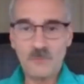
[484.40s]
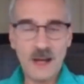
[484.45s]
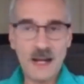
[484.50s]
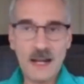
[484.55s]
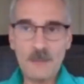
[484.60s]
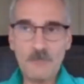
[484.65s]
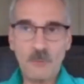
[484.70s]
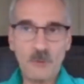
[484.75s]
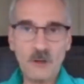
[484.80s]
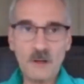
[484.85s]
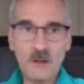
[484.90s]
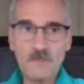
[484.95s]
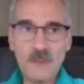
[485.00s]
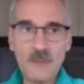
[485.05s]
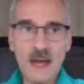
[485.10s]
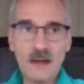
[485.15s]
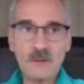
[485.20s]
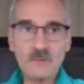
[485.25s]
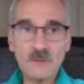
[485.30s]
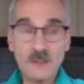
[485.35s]
Right. I bought
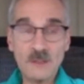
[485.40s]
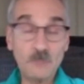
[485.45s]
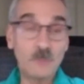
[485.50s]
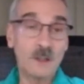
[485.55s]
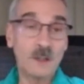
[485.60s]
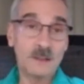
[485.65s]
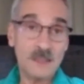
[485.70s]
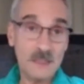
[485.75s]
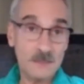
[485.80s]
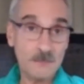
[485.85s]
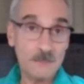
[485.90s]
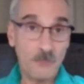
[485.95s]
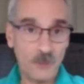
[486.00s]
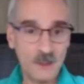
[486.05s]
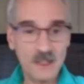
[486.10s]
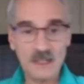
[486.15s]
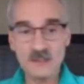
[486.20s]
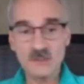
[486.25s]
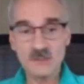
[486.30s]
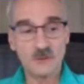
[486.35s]
about, well, he bought,
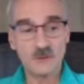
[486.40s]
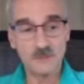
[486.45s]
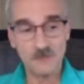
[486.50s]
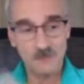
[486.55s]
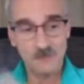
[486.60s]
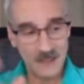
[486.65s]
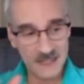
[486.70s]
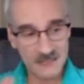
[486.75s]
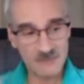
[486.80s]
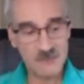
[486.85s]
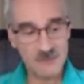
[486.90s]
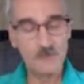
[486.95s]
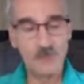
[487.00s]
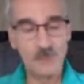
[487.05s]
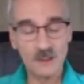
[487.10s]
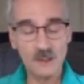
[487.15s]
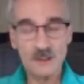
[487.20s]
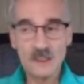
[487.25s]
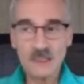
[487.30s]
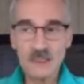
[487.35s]
I told him to buy every book.
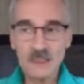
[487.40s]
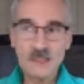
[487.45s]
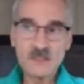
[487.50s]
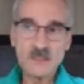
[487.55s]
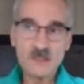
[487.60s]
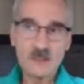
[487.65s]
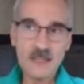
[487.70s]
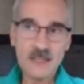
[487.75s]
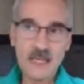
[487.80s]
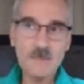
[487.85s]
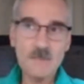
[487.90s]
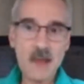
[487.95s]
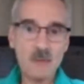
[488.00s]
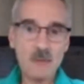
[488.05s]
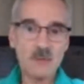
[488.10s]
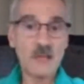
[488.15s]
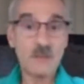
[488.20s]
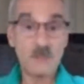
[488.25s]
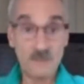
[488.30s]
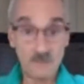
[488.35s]
So he came back with
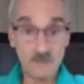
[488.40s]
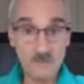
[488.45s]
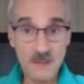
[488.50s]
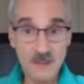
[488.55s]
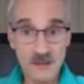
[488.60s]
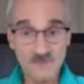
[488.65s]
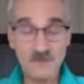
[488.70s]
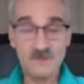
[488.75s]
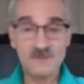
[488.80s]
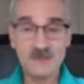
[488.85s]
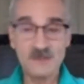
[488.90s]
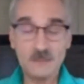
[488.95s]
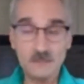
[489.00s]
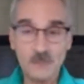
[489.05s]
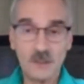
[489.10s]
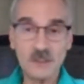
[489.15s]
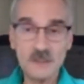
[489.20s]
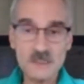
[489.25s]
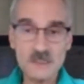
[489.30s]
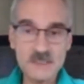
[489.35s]
about fifteen
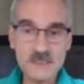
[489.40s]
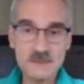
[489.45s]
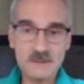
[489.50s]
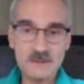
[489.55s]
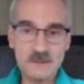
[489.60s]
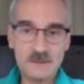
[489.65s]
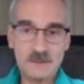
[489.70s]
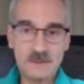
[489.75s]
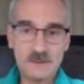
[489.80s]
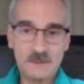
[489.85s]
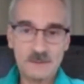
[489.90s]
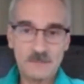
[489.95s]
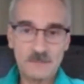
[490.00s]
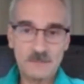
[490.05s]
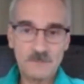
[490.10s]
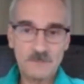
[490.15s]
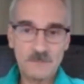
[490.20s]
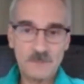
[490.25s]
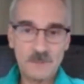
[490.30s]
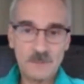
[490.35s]
books,
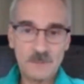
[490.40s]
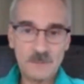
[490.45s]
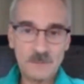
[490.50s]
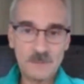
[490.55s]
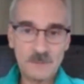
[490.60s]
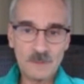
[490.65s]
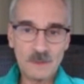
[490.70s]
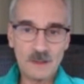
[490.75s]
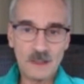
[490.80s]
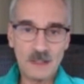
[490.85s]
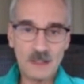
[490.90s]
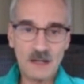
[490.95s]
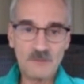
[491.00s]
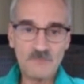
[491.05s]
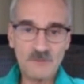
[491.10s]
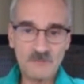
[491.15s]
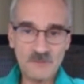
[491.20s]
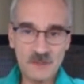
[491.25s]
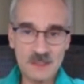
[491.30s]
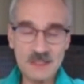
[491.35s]
uh,
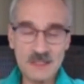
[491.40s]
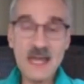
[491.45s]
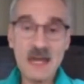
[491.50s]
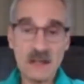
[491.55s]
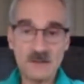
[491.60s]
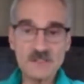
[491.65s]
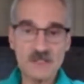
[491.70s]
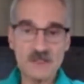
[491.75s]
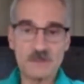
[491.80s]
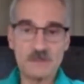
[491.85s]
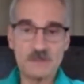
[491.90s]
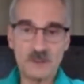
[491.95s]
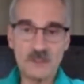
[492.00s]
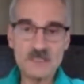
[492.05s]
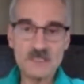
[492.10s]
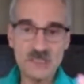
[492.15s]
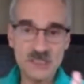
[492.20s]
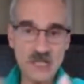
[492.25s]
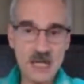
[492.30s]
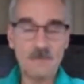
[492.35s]
fifteen candlestick books
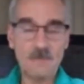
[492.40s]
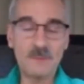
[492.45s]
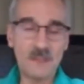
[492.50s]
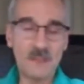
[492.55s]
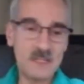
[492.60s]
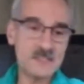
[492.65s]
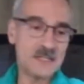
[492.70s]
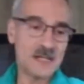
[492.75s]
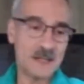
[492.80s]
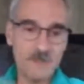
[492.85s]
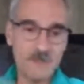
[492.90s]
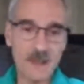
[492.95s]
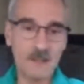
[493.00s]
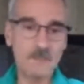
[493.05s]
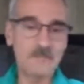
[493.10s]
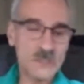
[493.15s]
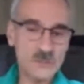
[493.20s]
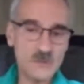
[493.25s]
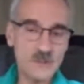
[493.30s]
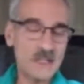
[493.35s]
in Japanese, and I paid him to
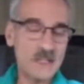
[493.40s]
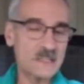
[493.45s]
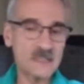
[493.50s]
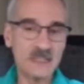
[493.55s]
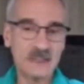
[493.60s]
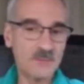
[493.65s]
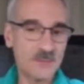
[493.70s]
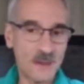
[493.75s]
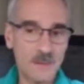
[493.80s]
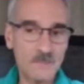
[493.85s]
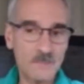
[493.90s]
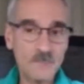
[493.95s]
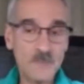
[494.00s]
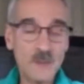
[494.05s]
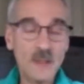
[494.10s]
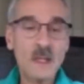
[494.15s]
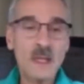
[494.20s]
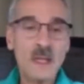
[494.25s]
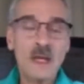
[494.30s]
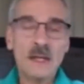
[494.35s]
translate them.
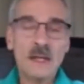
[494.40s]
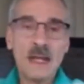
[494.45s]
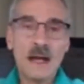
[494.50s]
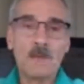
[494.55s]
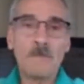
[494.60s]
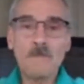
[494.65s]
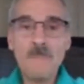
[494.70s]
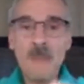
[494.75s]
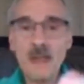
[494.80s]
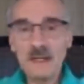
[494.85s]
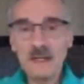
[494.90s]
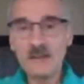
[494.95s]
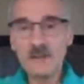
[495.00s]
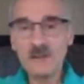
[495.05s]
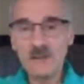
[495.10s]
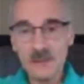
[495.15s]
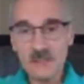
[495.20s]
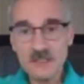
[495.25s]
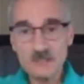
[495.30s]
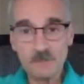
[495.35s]
Now, many of
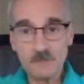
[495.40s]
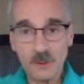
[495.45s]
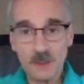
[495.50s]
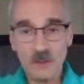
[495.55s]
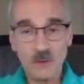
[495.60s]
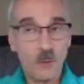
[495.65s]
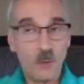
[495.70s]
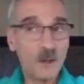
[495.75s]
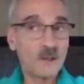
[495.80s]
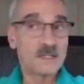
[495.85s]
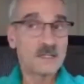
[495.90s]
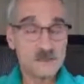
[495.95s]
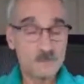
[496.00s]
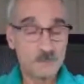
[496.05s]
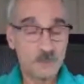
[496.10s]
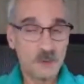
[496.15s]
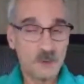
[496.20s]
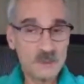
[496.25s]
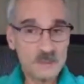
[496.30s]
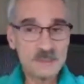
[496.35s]
these books, all these
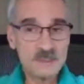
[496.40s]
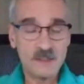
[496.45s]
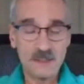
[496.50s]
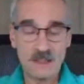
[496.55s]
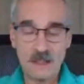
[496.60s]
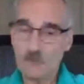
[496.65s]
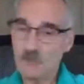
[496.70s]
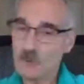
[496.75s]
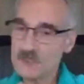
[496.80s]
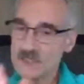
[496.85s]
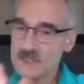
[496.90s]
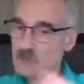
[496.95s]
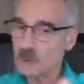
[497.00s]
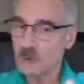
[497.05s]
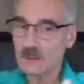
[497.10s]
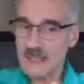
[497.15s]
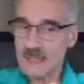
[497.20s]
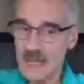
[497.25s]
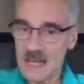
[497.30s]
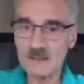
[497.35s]
books, it wasn't all
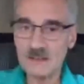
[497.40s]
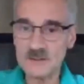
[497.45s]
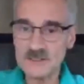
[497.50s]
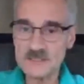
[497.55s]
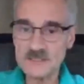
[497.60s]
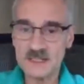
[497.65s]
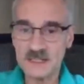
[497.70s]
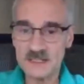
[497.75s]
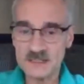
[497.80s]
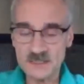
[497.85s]
candlesticks.